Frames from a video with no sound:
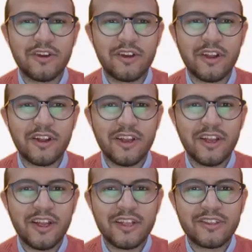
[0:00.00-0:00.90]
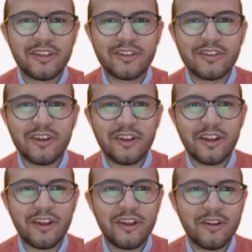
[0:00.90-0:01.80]
circle. It's not a
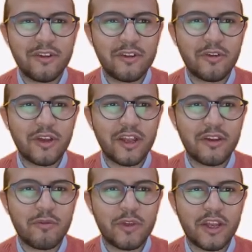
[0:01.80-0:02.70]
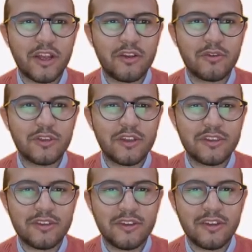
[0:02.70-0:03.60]
circle. We can use it
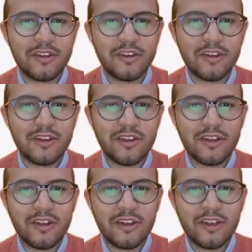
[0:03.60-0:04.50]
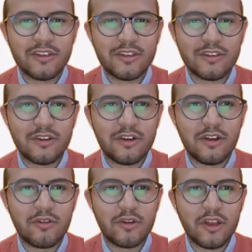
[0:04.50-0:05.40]
as a circle.
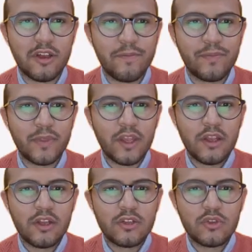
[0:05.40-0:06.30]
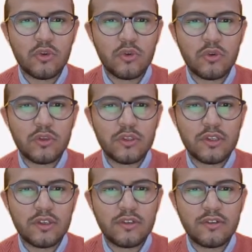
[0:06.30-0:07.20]
Okay. So
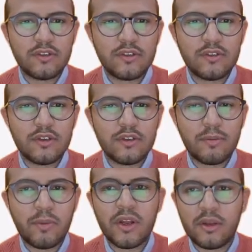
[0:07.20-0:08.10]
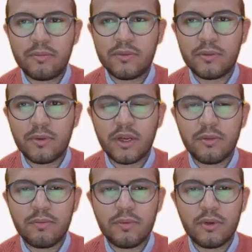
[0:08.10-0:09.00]
this is the pipe. The
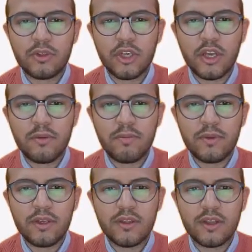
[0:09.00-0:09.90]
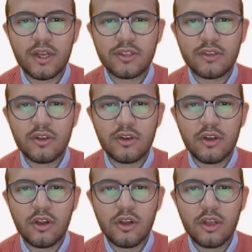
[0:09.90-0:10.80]
pipe shape is as a
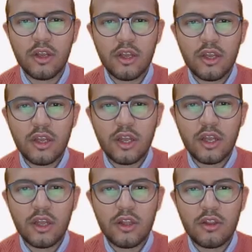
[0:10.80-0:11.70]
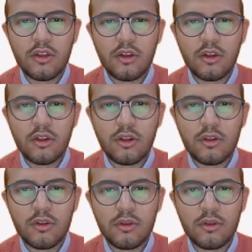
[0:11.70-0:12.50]
circle, and I'll